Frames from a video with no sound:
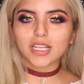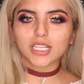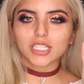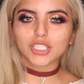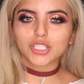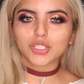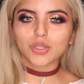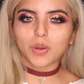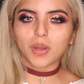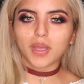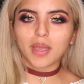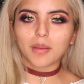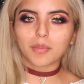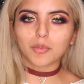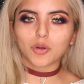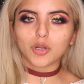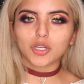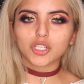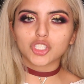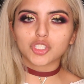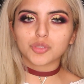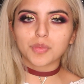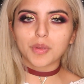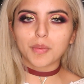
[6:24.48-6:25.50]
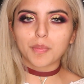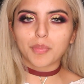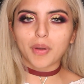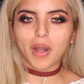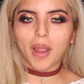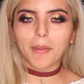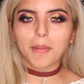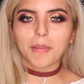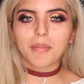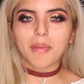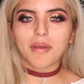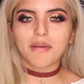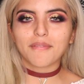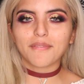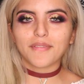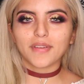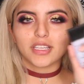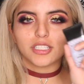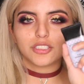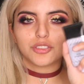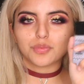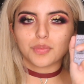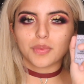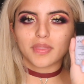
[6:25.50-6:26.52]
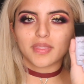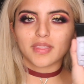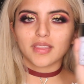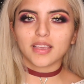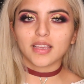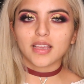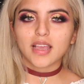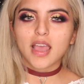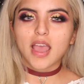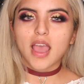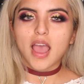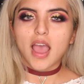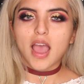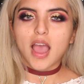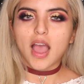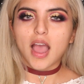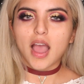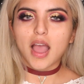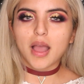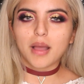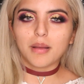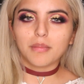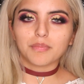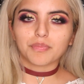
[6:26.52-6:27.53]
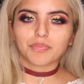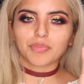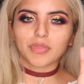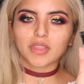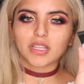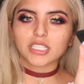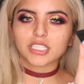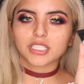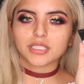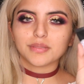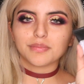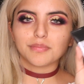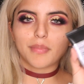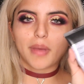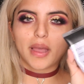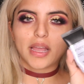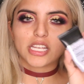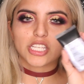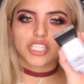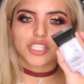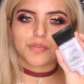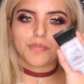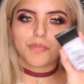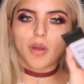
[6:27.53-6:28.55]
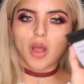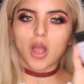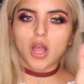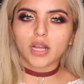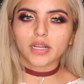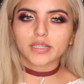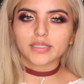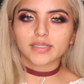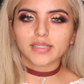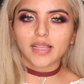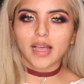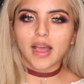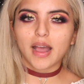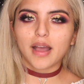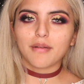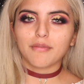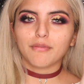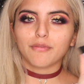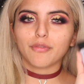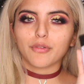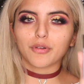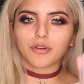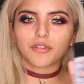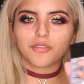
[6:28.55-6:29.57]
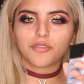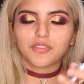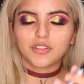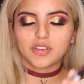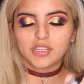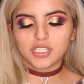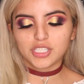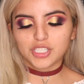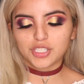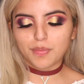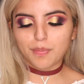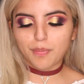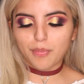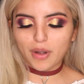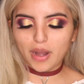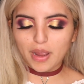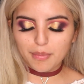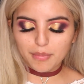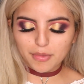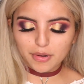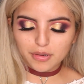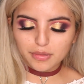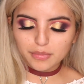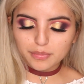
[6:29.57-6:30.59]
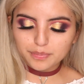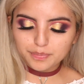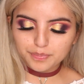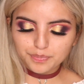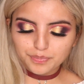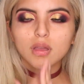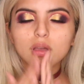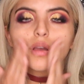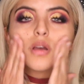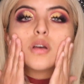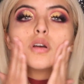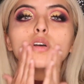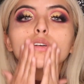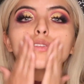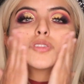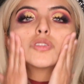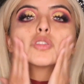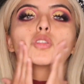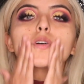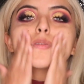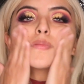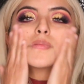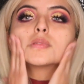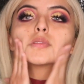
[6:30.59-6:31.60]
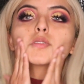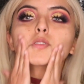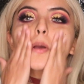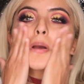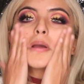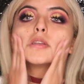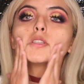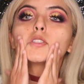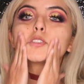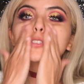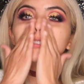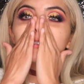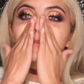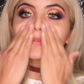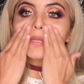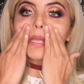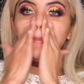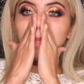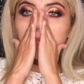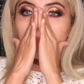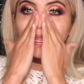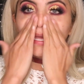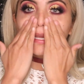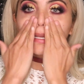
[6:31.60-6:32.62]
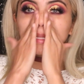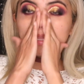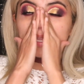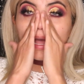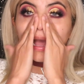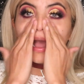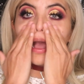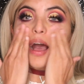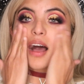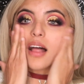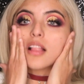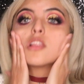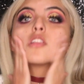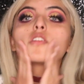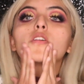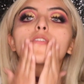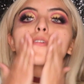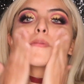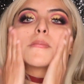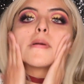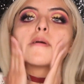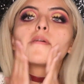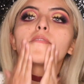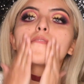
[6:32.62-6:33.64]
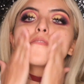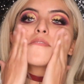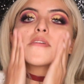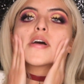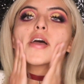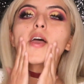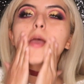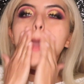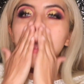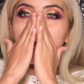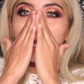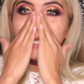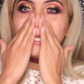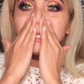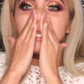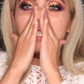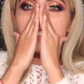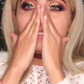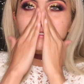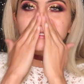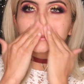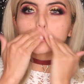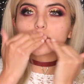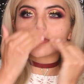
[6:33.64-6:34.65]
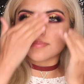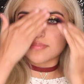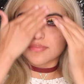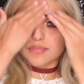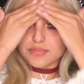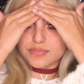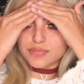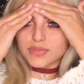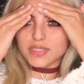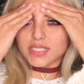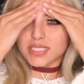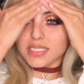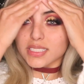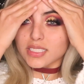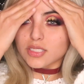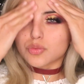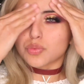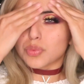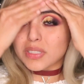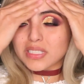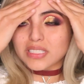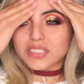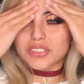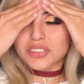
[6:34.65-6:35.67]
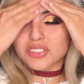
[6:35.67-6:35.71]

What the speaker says: So I am going to be priming my face with the Smashbox Photo Finish Primer. So I'm just going to be applying that all over my face. This is really